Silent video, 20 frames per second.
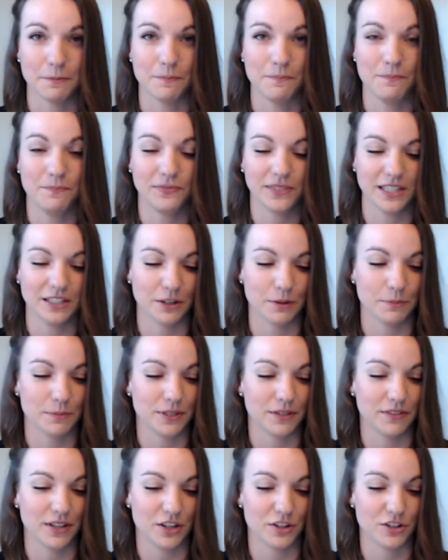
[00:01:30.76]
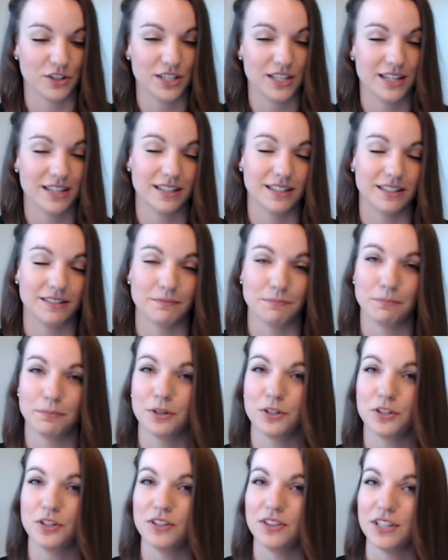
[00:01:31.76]
in terms of like your teen
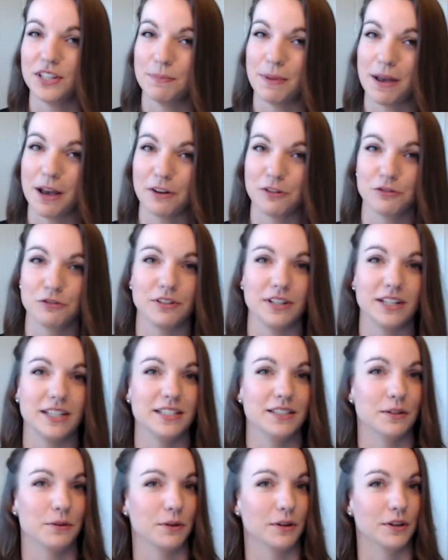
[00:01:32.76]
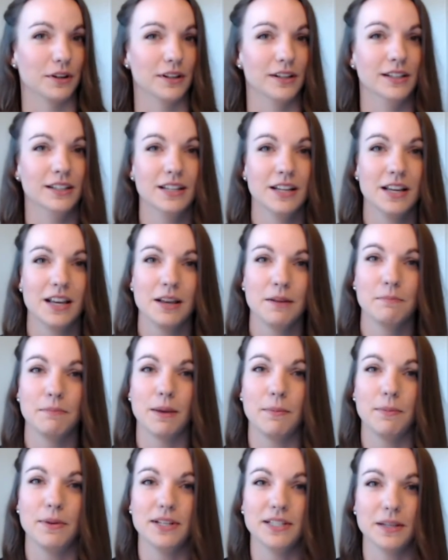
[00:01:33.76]
pushing these boundaries, or
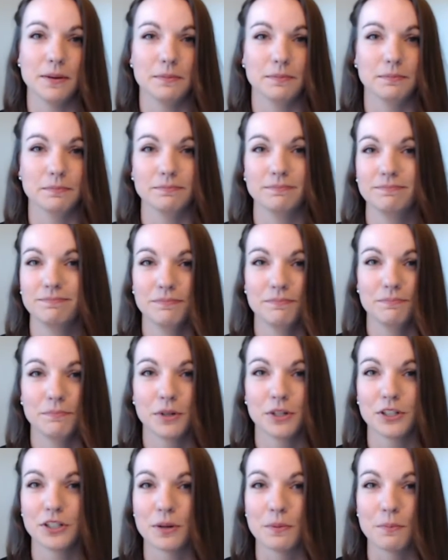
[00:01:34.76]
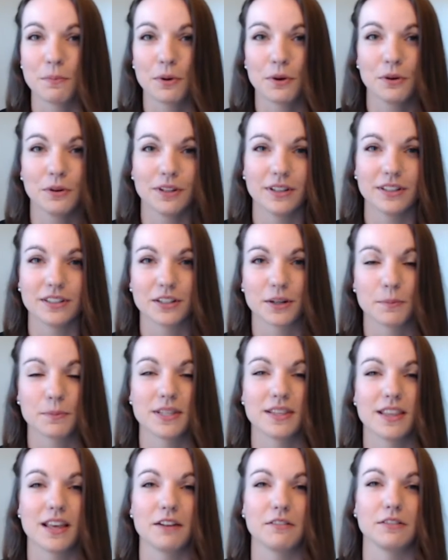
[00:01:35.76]
maybe some push and pull in terms of
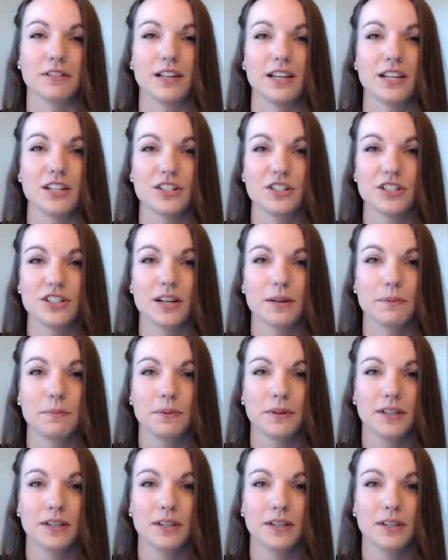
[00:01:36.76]
that relationship,